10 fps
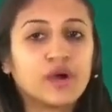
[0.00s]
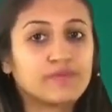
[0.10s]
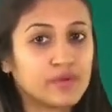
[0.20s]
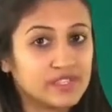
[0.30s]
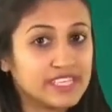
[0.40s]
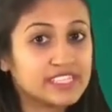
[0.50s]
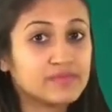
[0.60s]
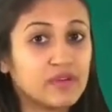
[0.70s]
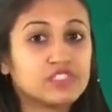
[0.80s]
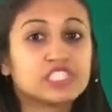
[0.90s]
a
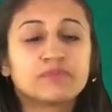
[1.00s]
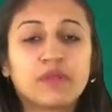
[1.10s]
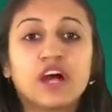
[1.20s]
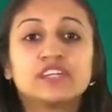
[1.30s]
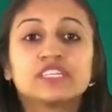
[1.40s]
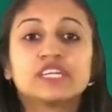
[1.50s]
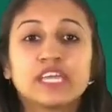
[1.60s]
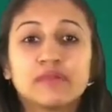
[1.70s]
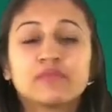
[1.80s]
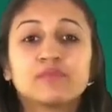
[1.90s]
process by which plants are
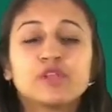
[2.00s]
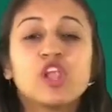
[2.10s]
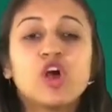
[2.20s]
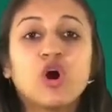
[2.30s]
capable